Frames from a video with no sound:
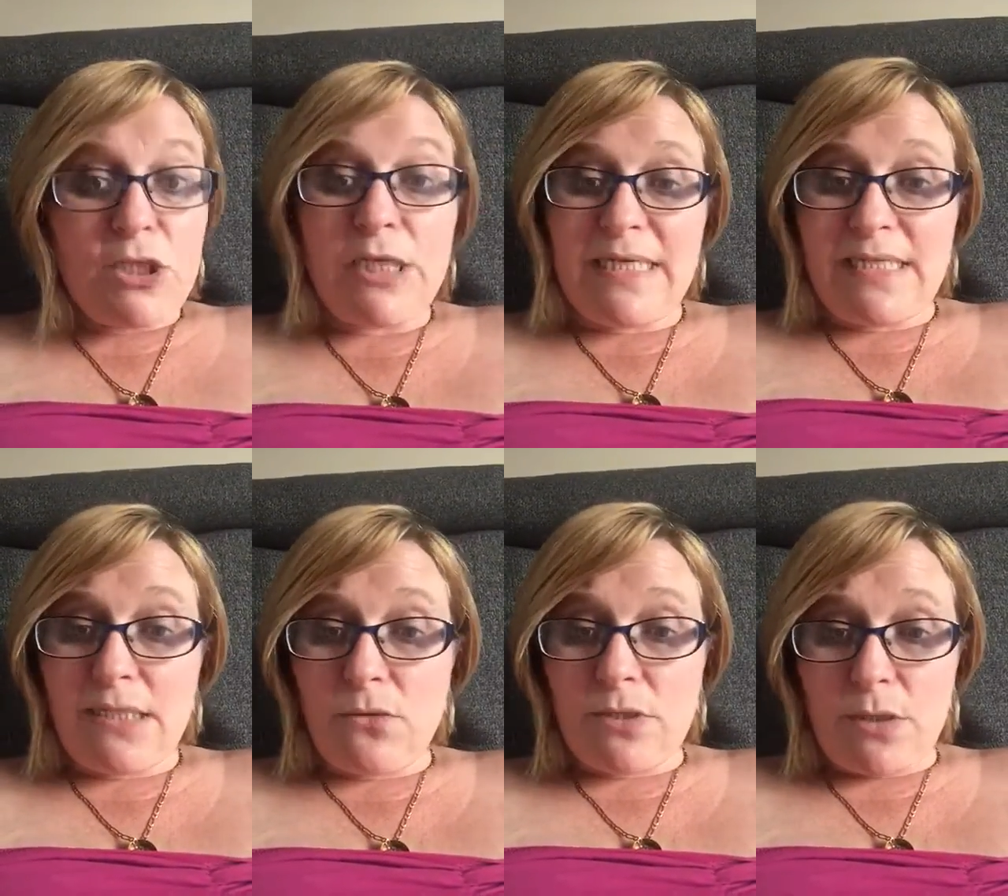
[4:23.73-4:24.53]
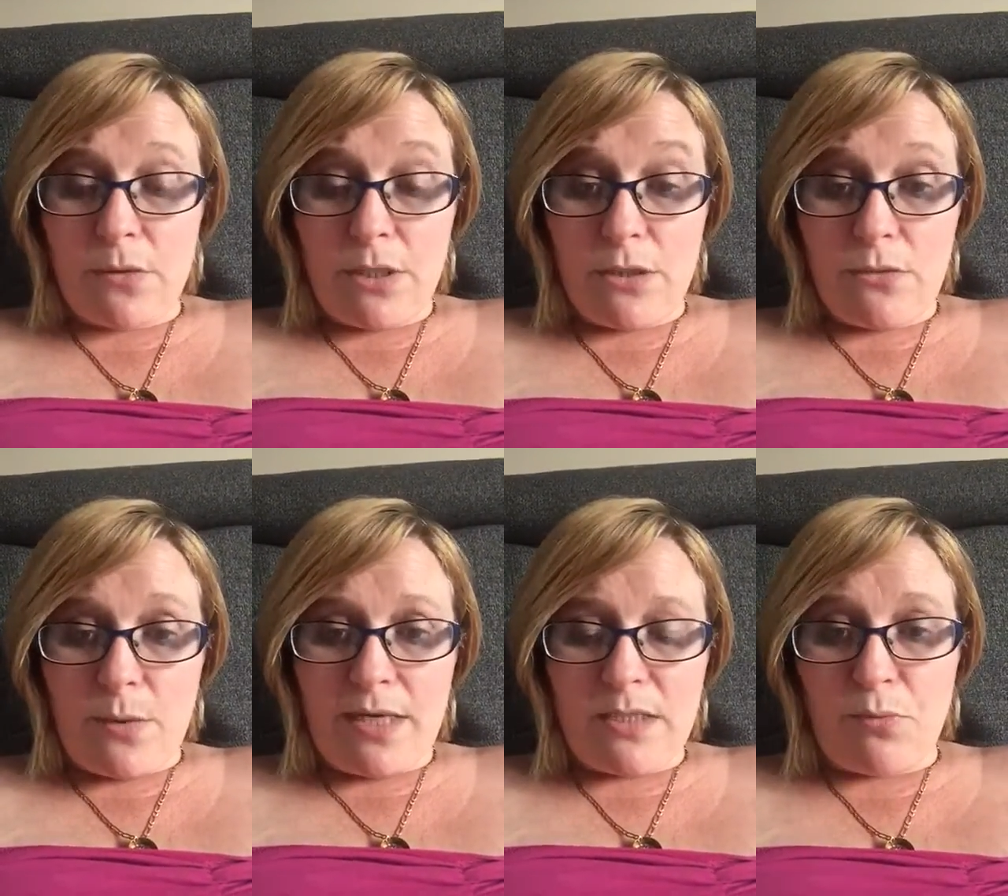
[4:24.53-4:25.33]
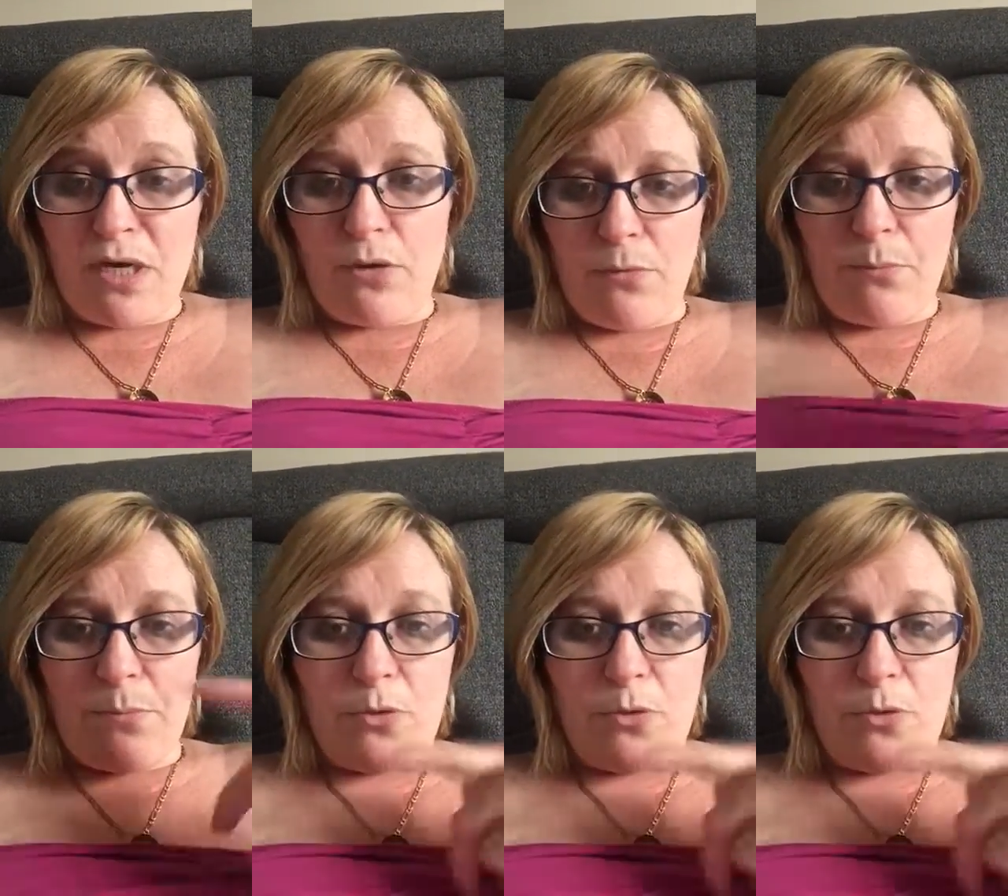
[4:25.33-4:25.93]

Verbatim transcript: cheese is also a good way to bring your,